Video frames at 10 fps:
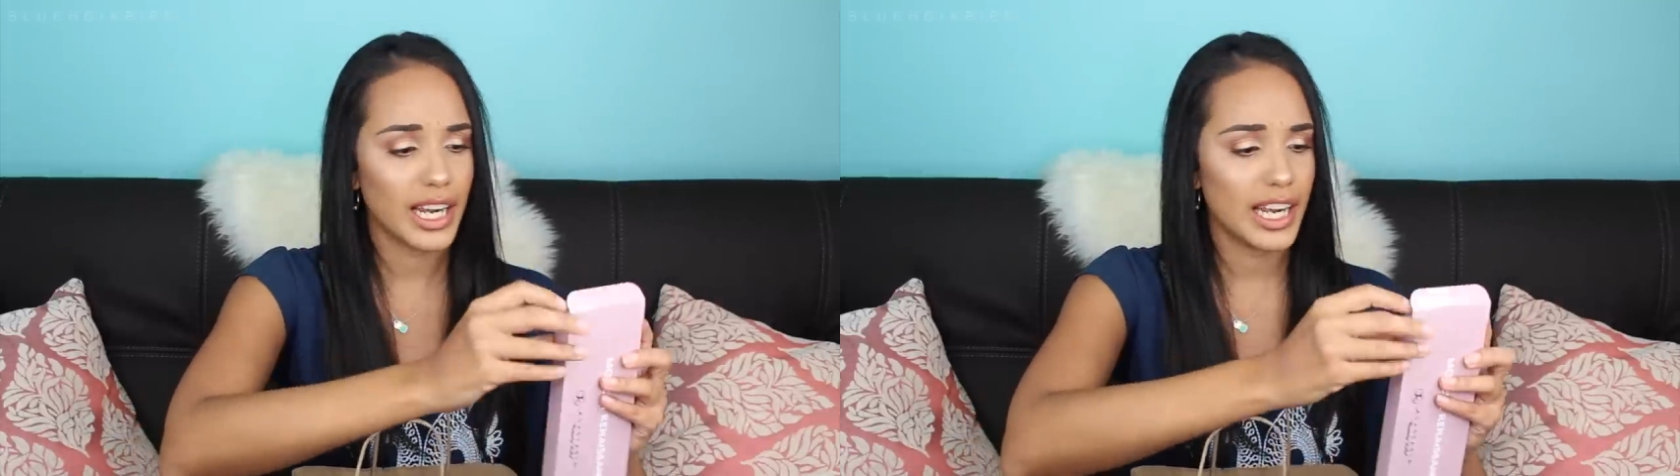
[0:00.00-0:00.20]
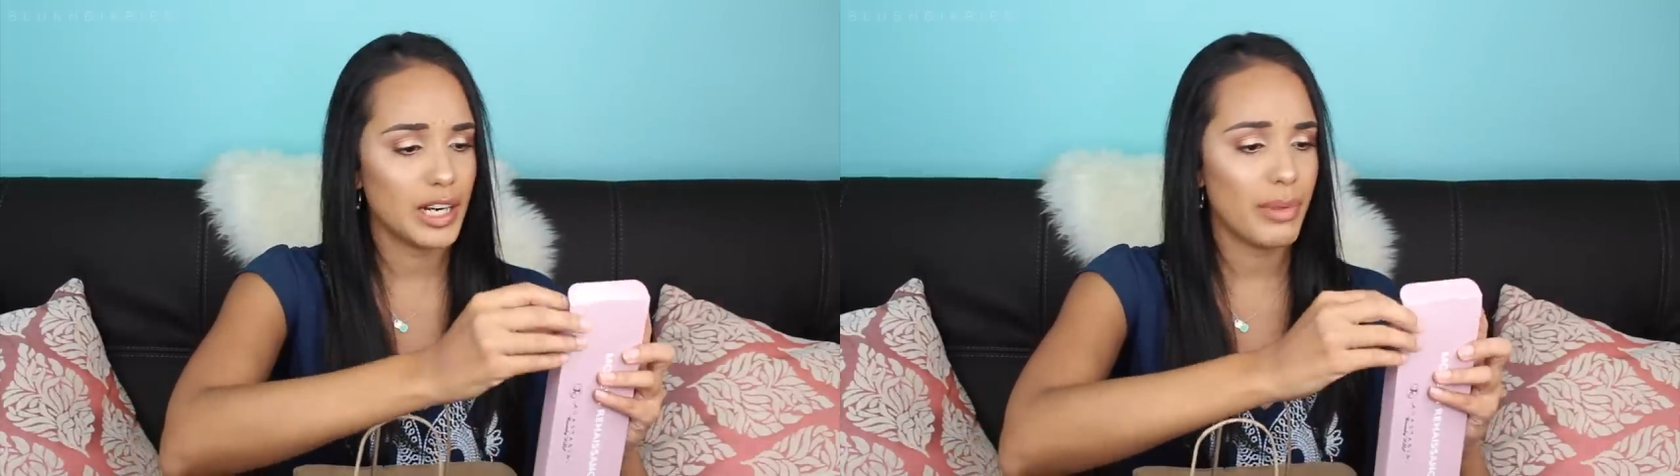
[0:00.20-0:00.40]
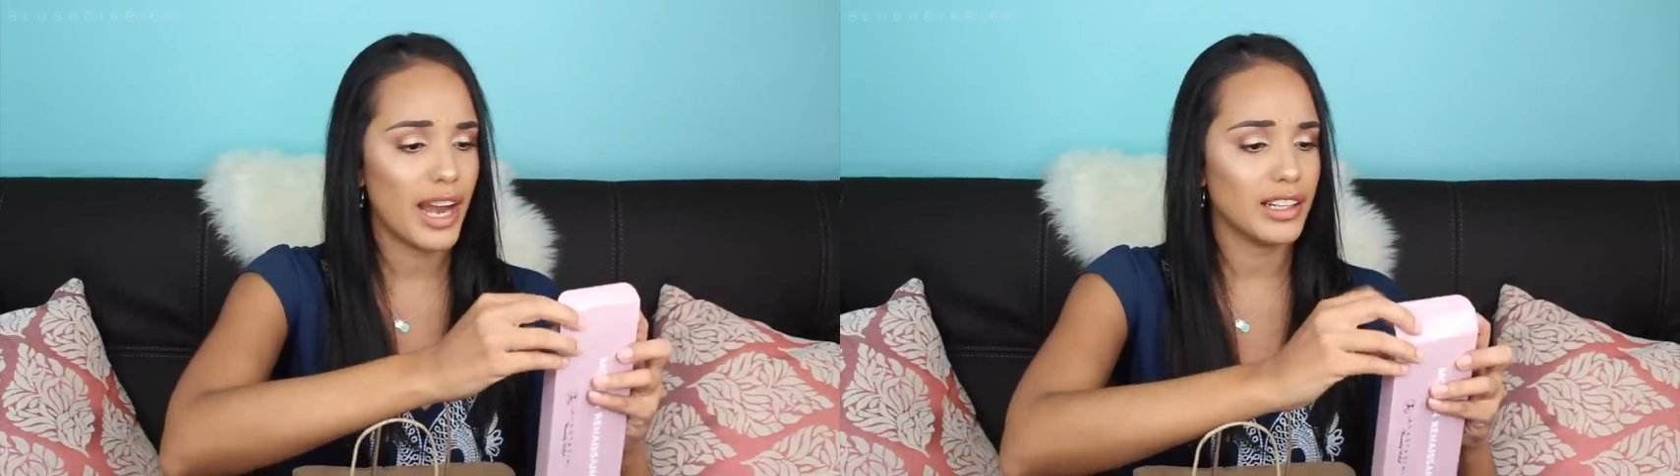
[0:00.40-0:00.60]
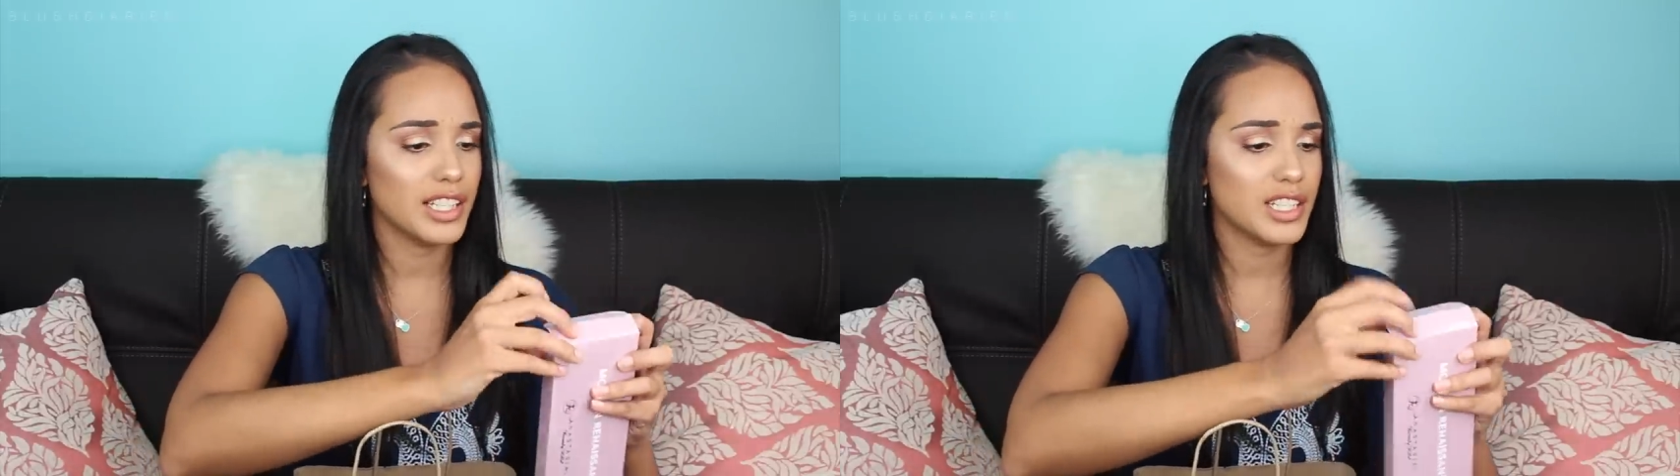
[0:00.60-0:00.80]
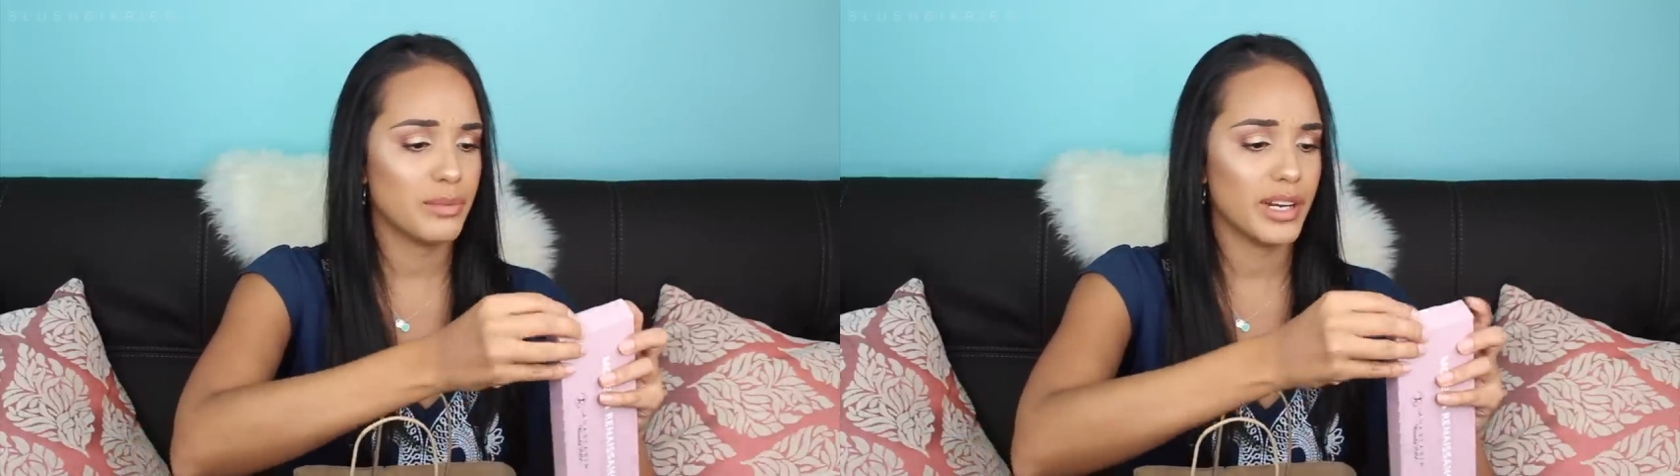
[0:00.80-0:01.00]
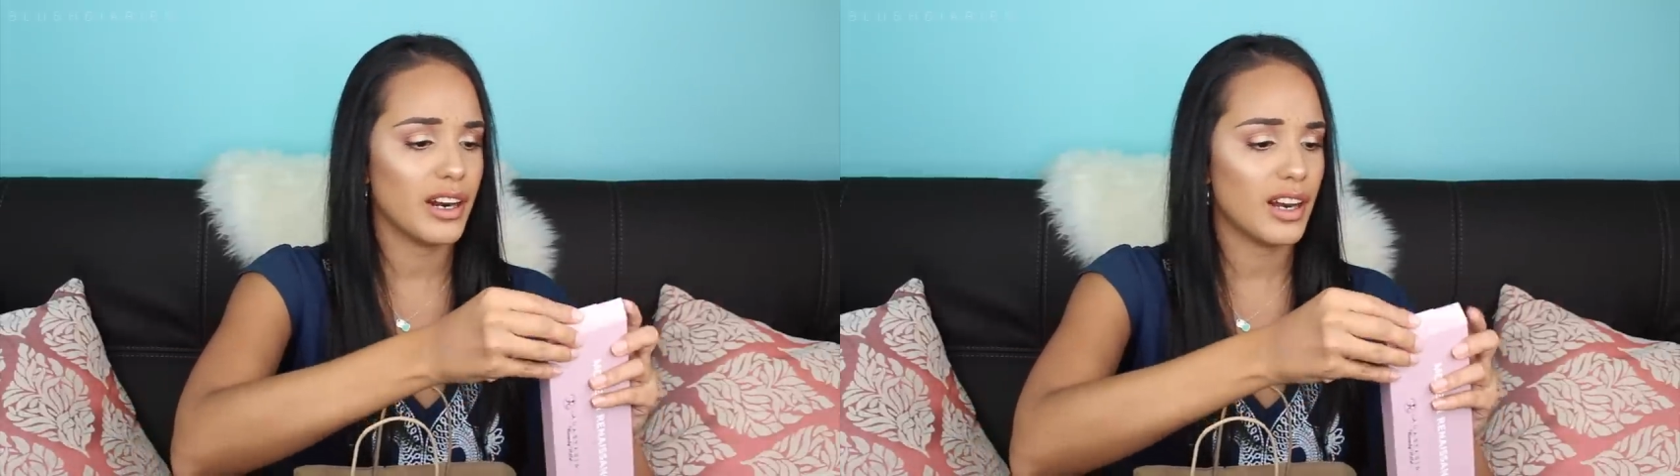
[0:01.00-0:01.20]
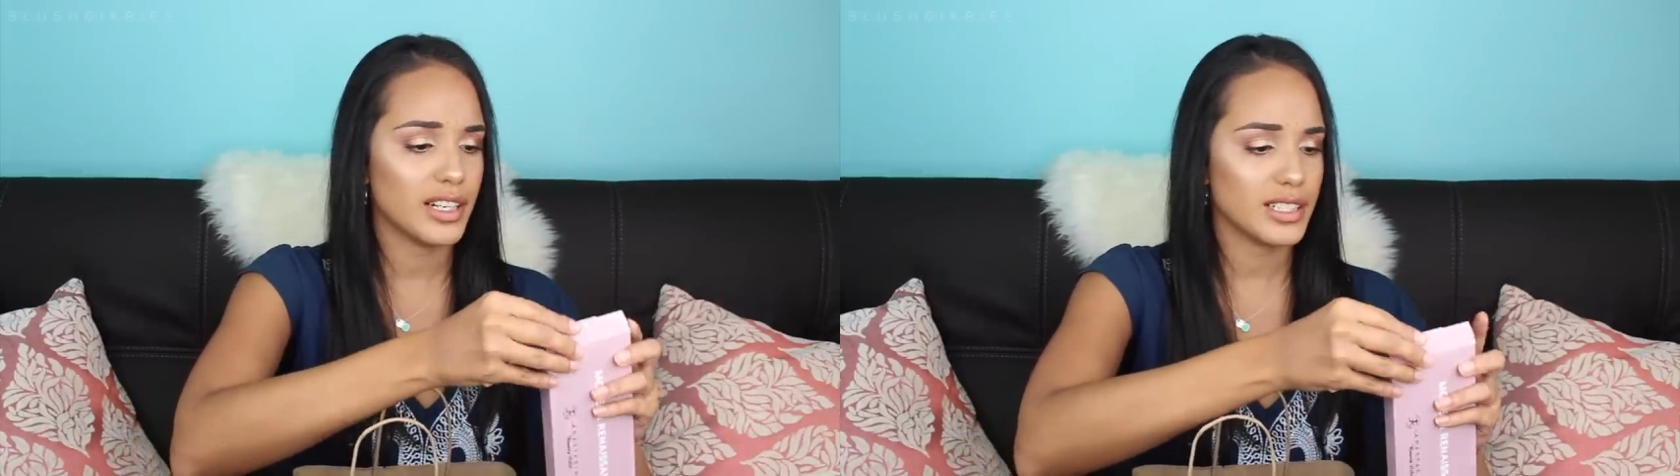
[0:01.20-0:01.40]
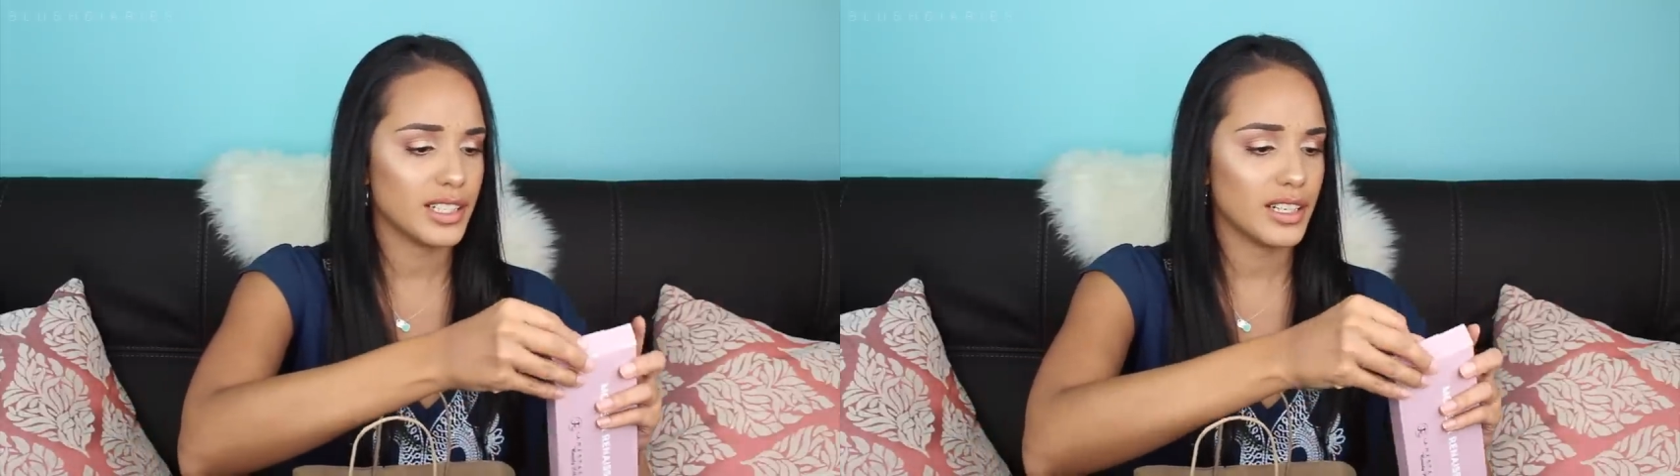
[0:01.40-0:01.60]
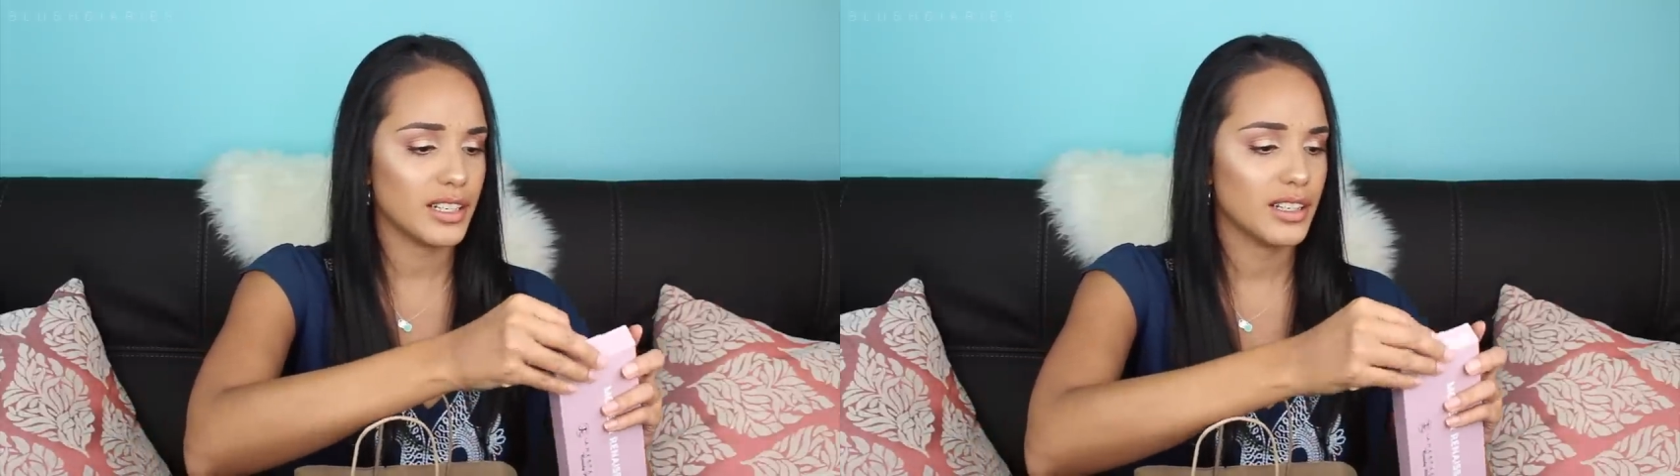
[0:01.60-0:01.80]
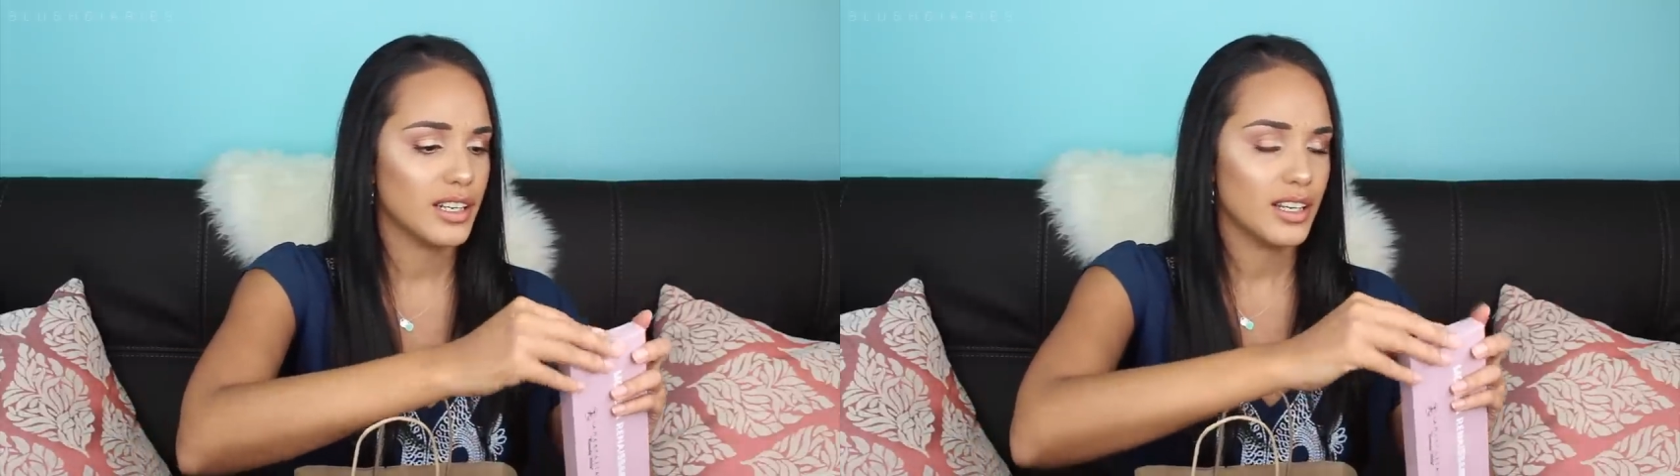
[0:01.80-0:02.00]
kind of palette. But
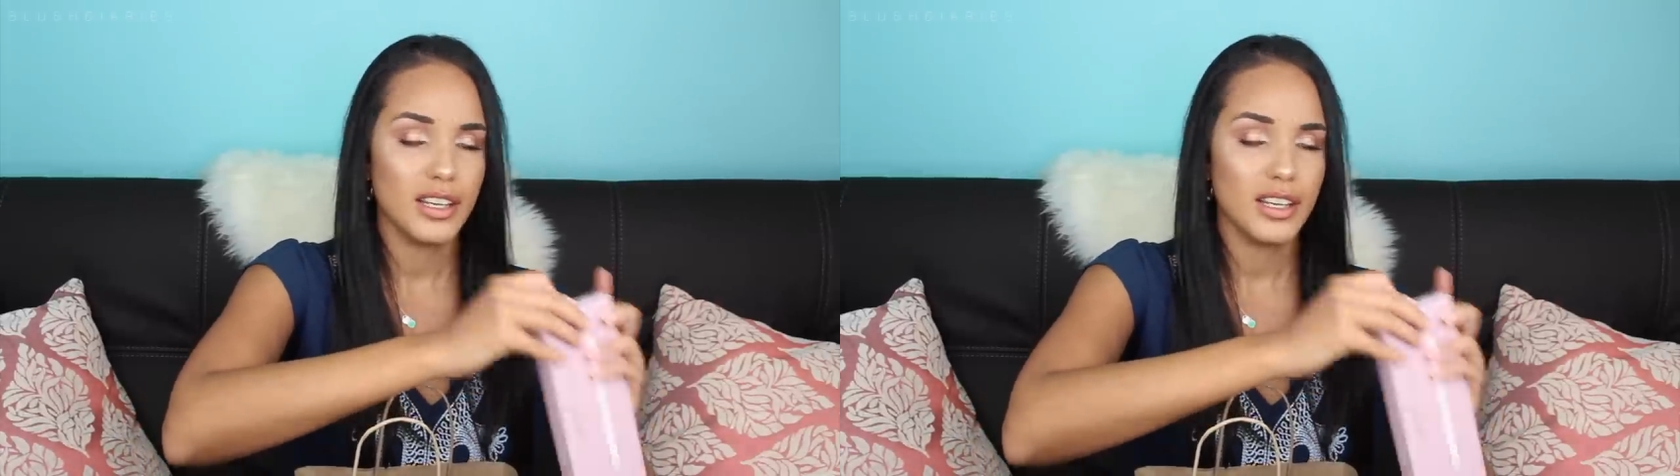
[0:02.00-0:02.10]
honestly,